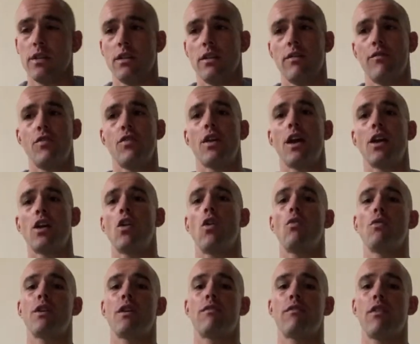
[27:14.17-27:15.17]
if you're not
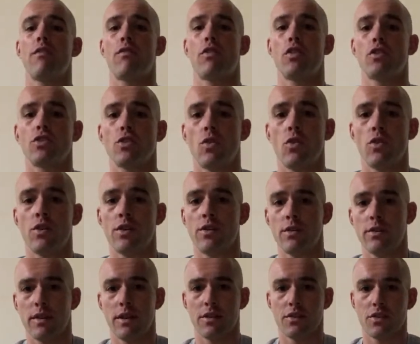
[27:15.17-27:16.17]
going in reverse
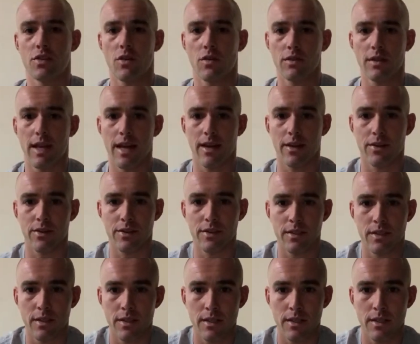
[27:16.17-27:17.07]
order then it's called ladders